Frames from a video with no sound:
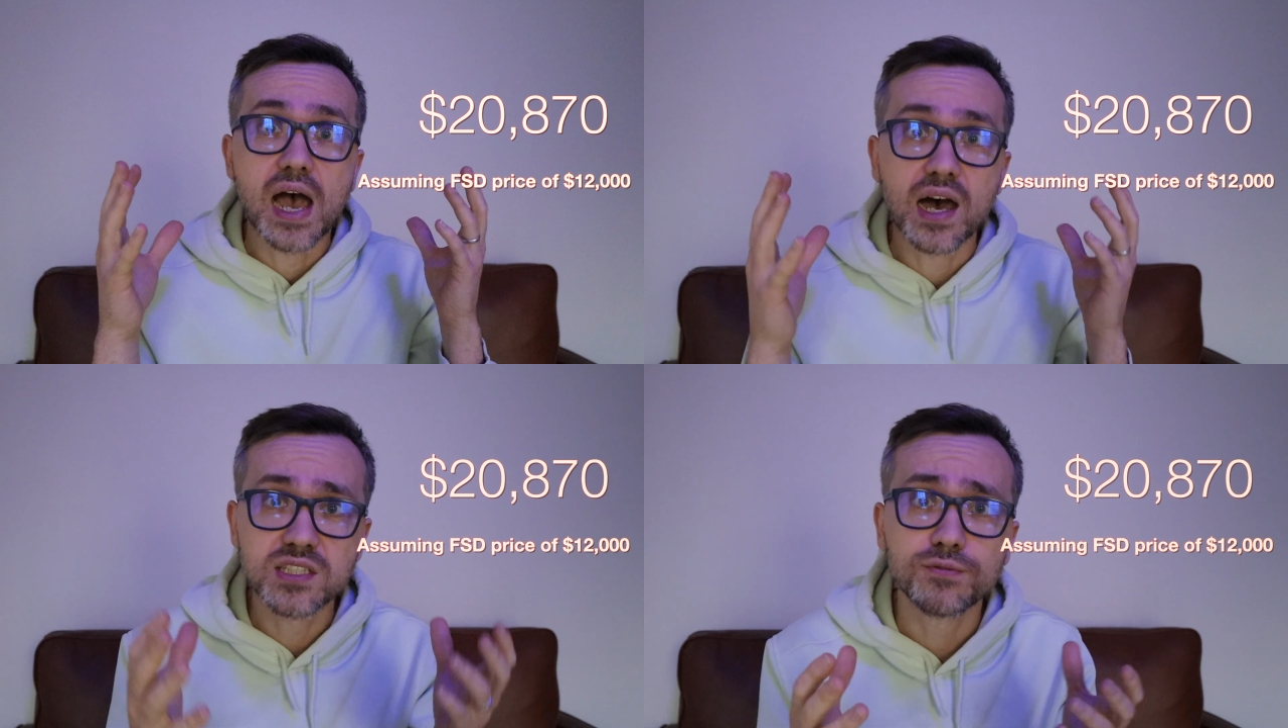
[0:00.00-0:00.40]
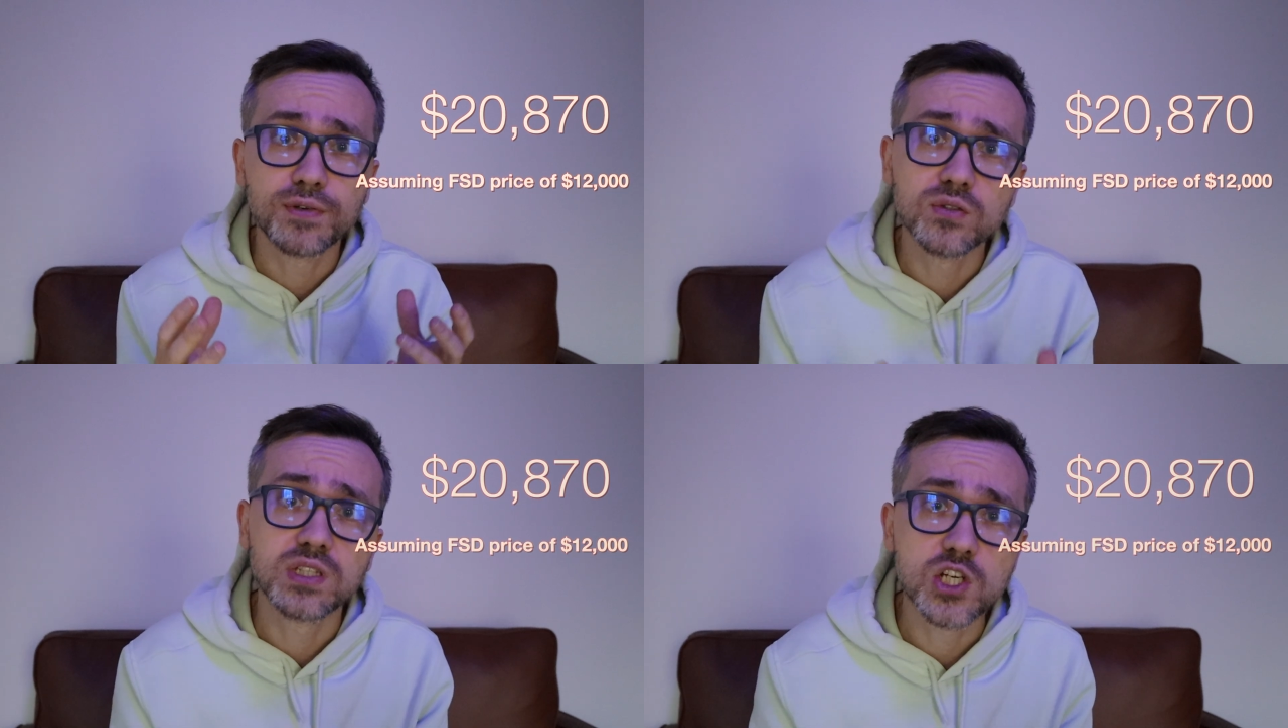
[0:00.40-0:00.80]
as a
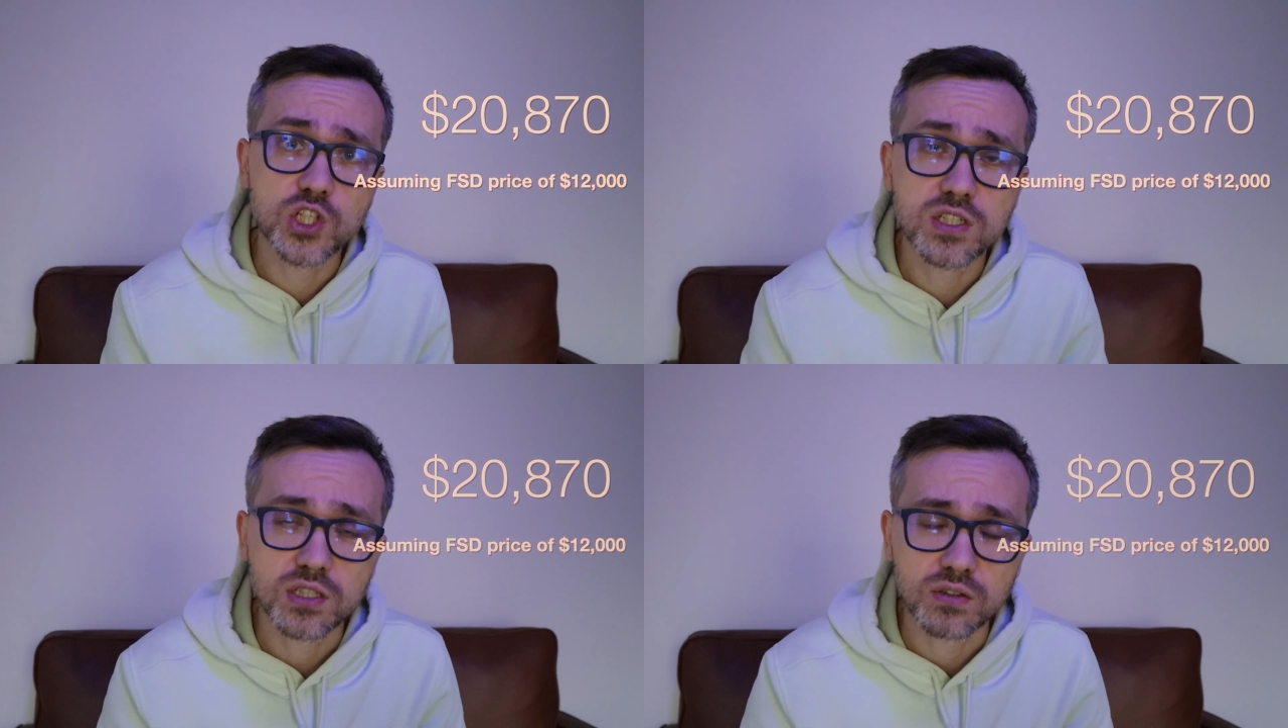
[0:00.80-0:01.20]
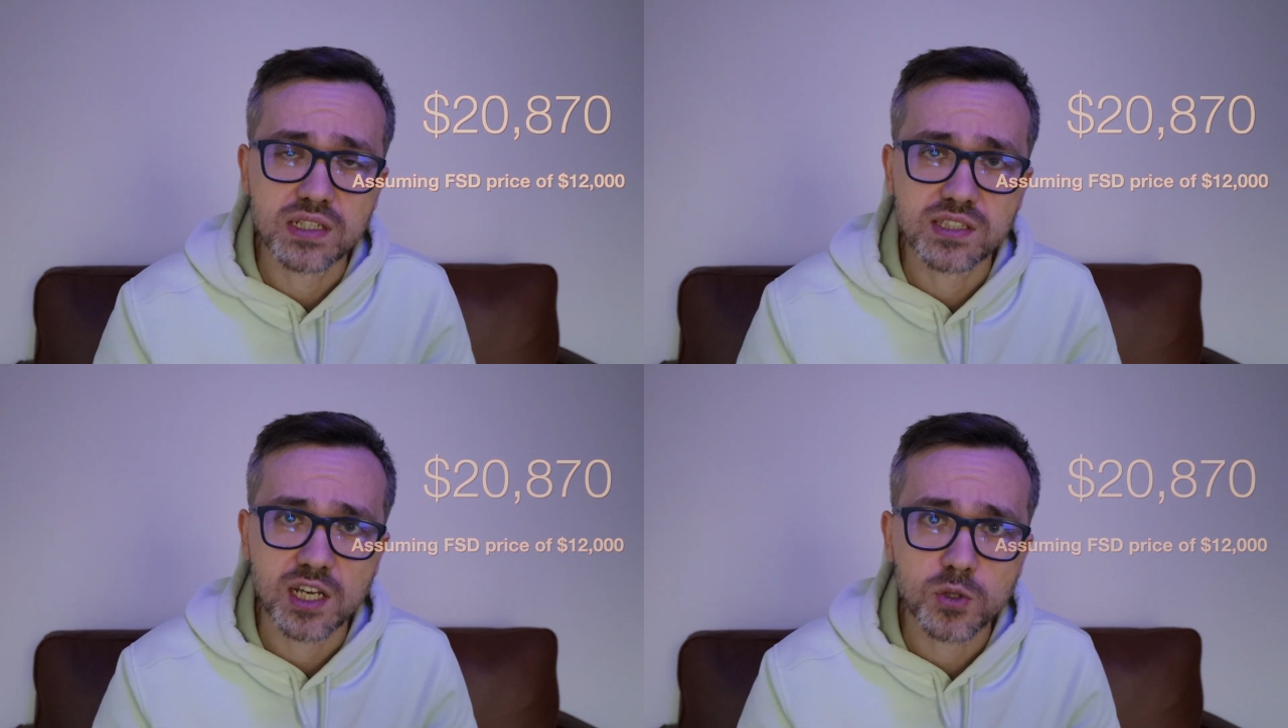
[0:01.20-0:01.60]
Foundation
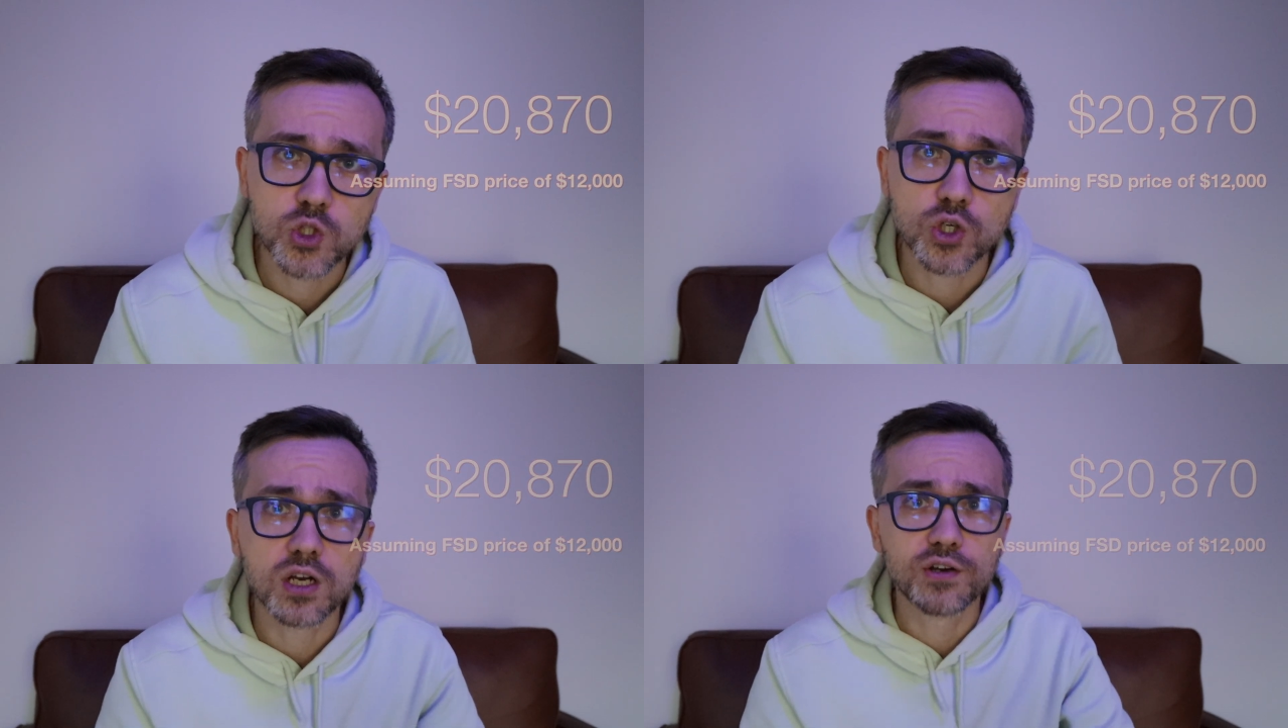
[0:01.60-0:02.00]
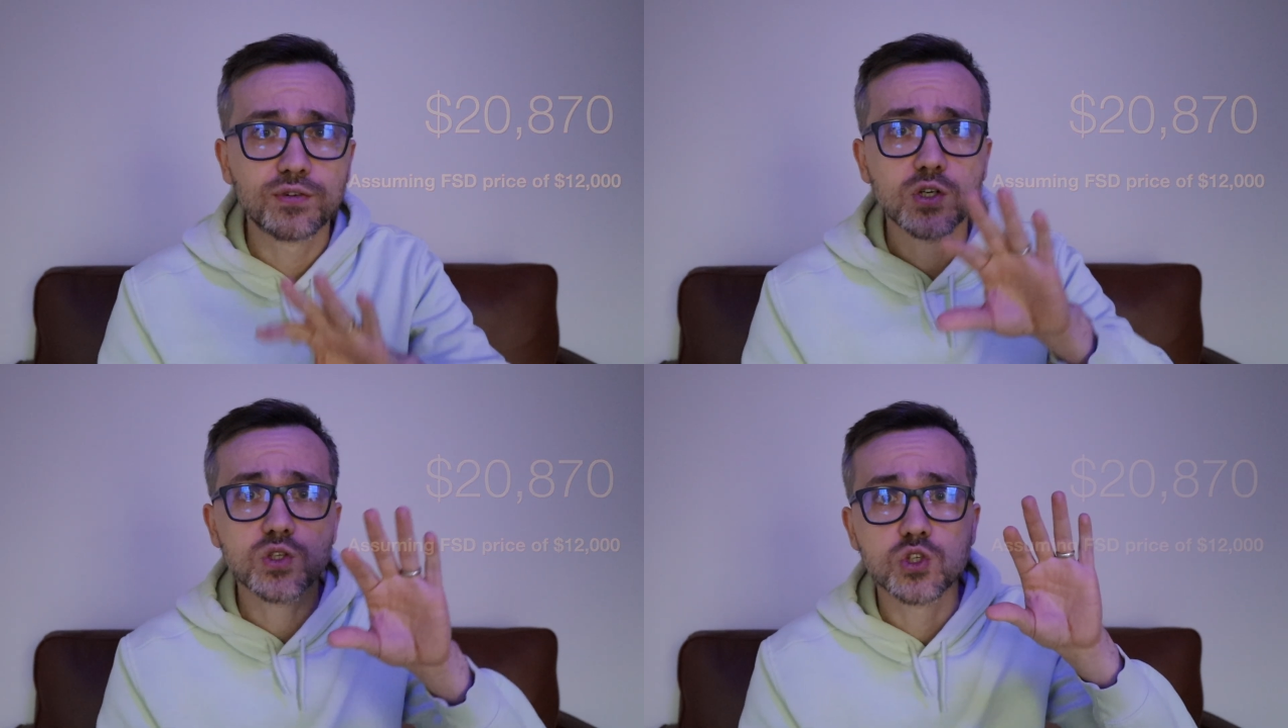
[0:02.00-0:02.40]
Series Cybertruck
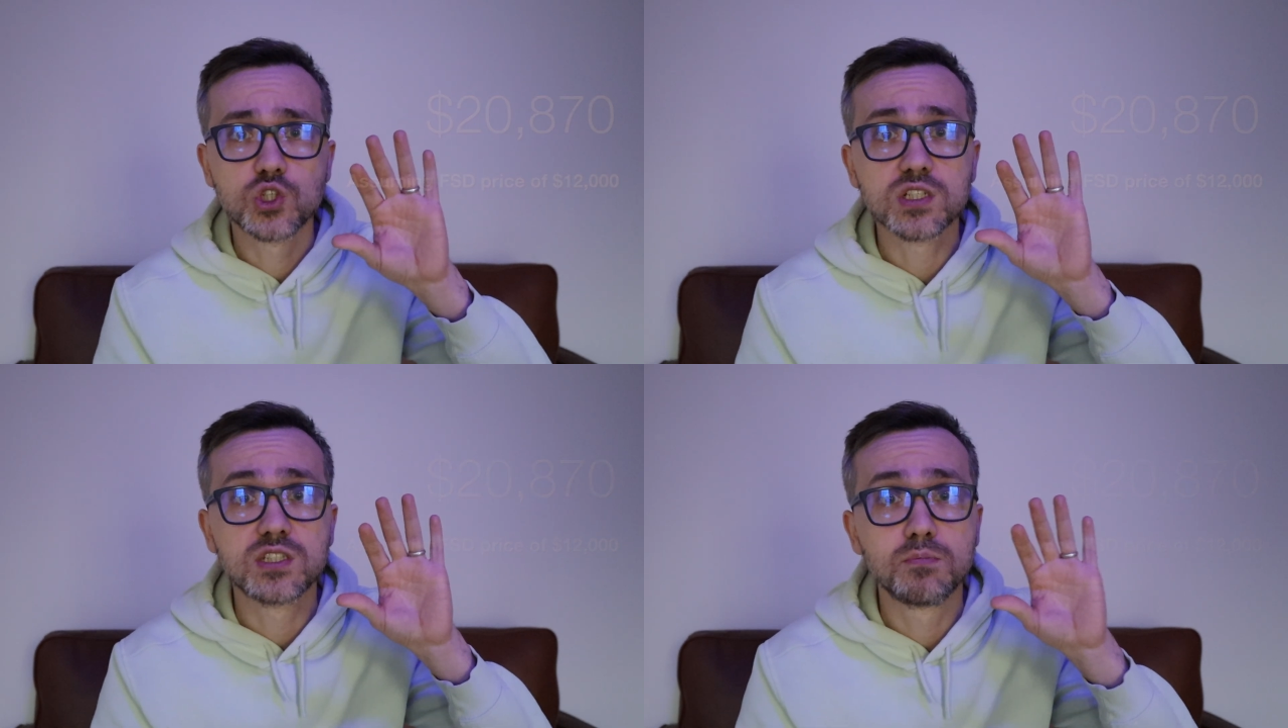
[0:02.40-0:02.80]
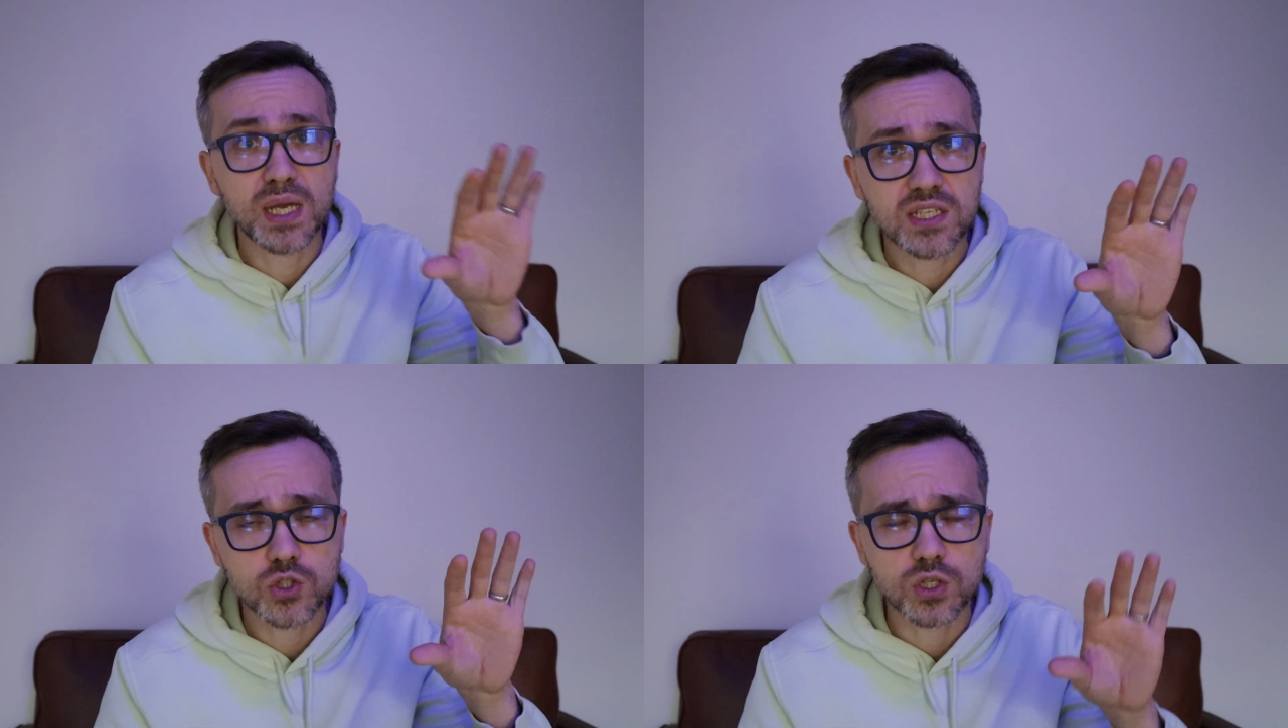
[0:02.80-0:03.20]
versus just the
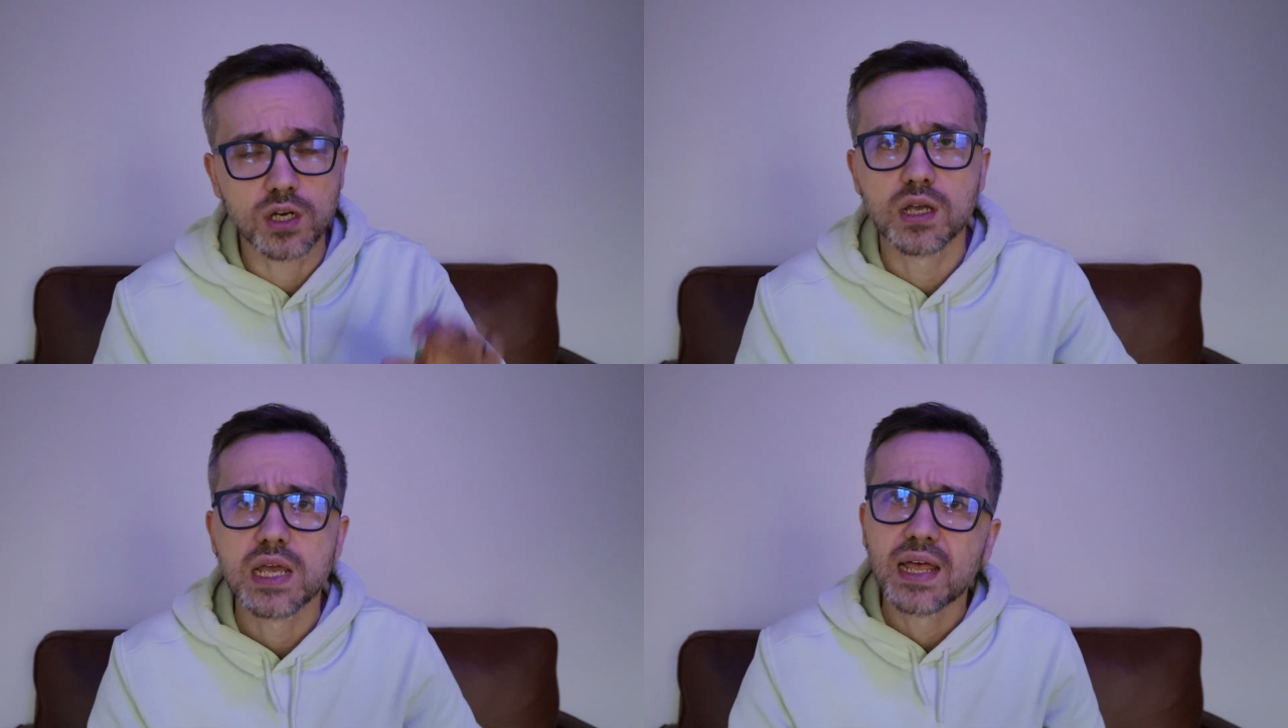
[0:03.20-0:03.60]
base truck.